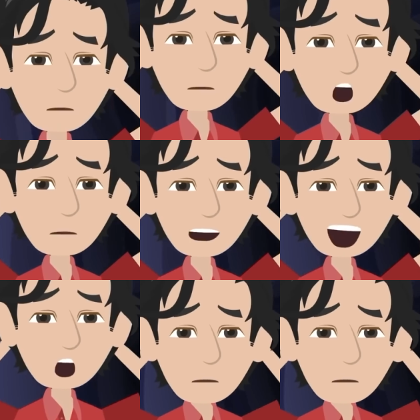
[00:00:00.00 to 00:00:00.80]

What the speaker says: You're kidding me,